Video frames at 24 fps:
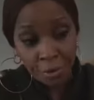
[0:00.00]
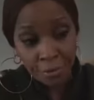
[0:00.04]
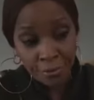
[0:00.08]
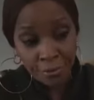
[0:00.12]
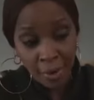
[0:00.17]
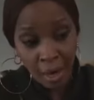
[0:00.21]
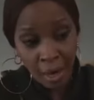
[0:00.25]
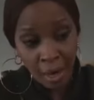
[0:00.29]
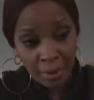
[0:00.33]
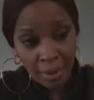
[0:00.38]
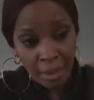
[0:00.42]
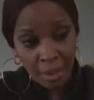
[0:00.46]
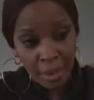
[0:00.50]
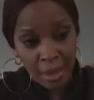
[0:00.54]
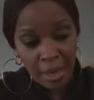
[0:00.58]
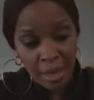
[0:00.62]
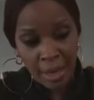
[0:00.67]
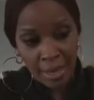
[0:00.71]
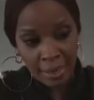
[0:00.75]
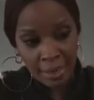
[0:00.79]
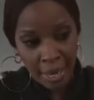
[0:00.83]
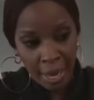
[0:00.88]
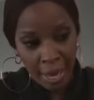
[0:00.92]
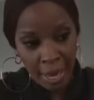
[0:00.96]
your father
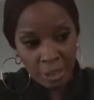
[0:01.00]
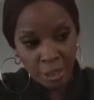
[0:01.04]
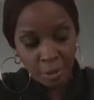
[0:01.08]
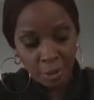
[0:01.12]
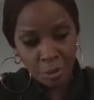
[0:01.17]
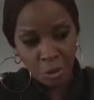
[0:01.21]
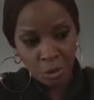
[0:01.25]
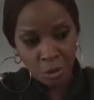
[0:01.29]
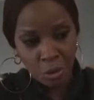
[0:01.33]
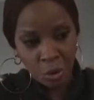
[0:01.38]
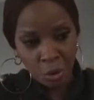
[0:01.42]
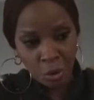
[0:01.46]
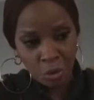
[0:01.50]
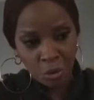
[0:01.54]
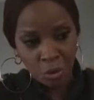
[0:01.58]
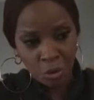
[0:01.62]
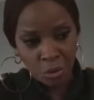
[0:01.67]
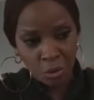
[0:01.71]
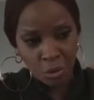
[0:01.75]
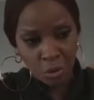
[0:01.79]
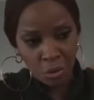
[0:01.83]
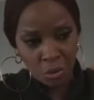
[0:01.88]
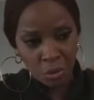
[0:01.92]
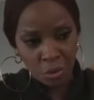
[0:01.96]
and ask him could you go to
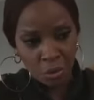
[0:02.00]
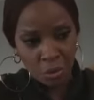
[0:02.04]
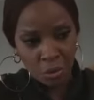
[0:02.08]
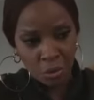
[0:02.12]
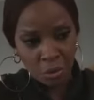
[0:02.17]
school?